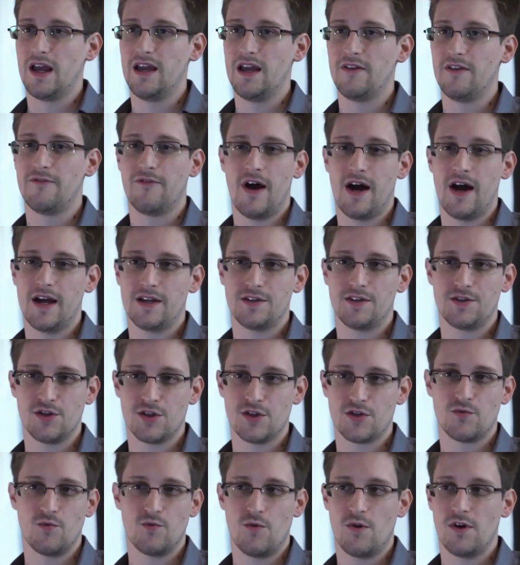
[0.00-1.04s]
If I had
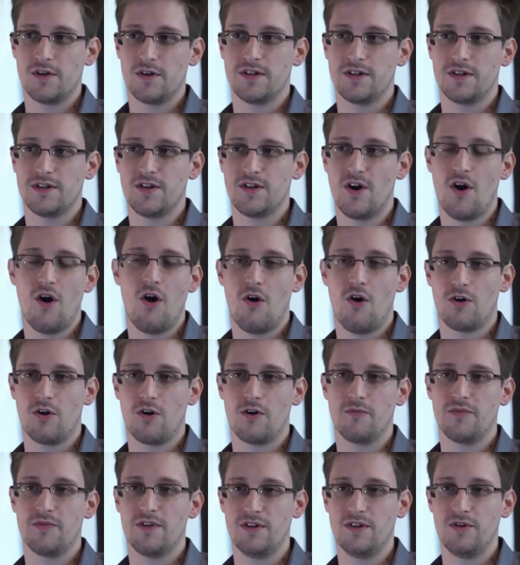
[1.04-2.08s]
just wanted to
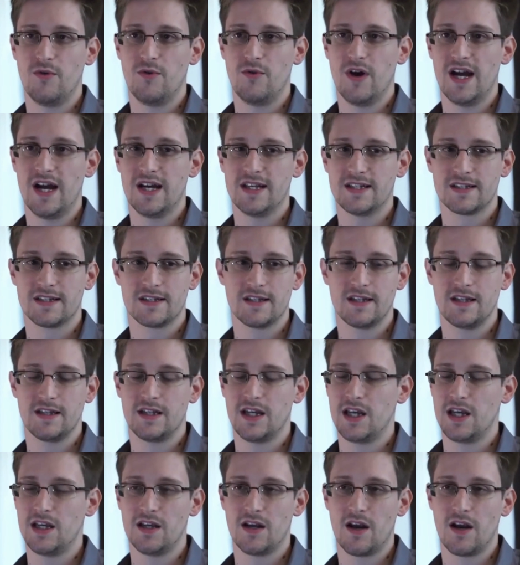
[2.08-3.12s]
harm the U.S.,
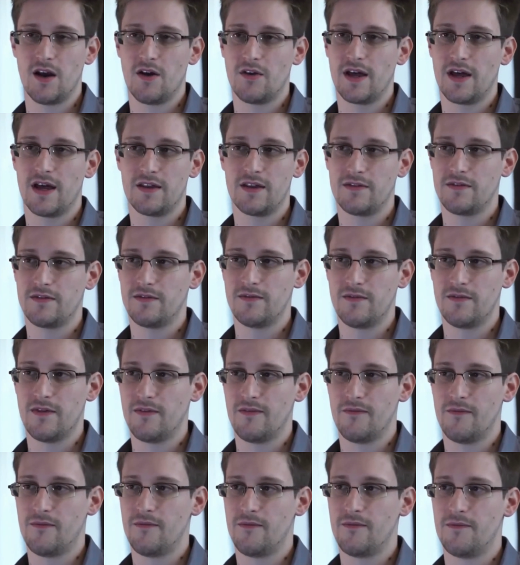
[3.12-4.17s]

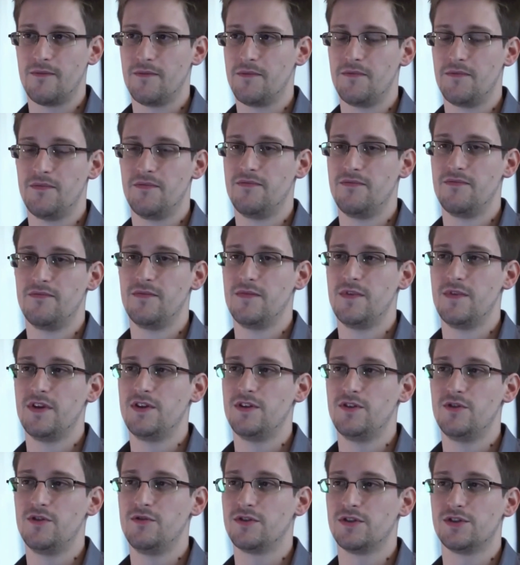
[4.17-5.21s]
that
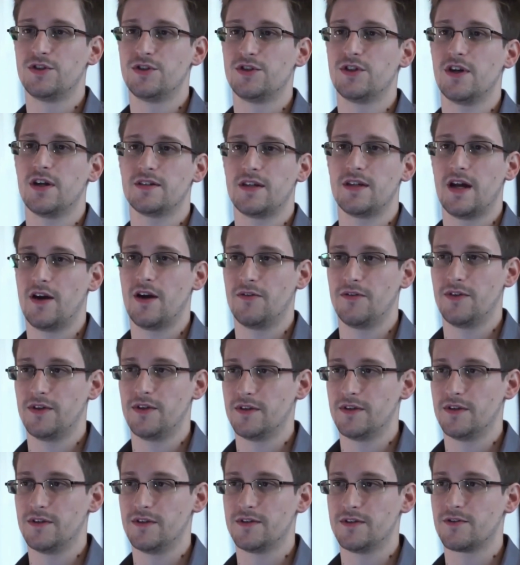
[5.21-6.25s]
you could shut down
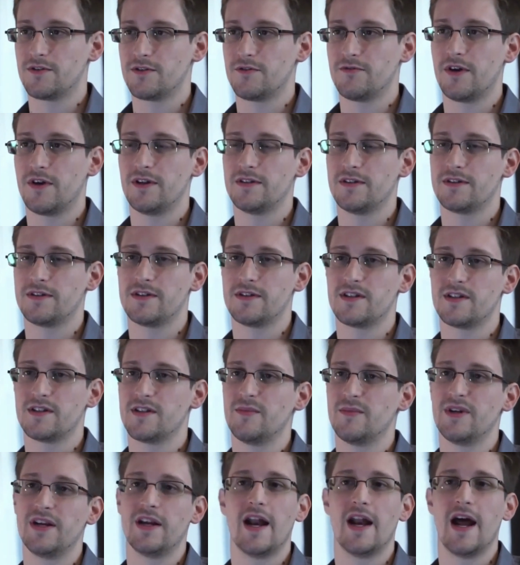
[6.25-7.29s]
the surveillance
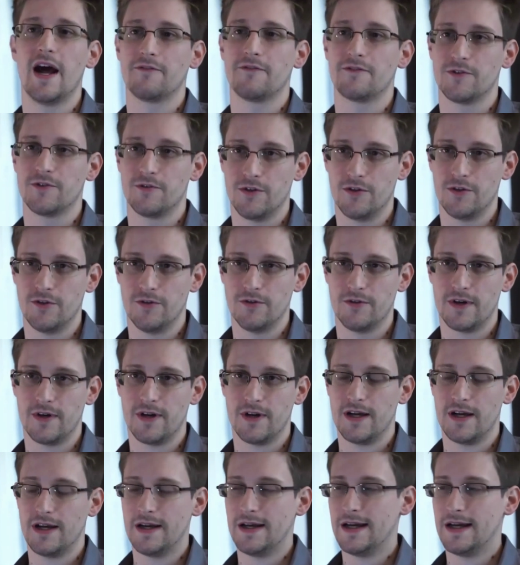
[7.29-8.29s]
system in an afternoon.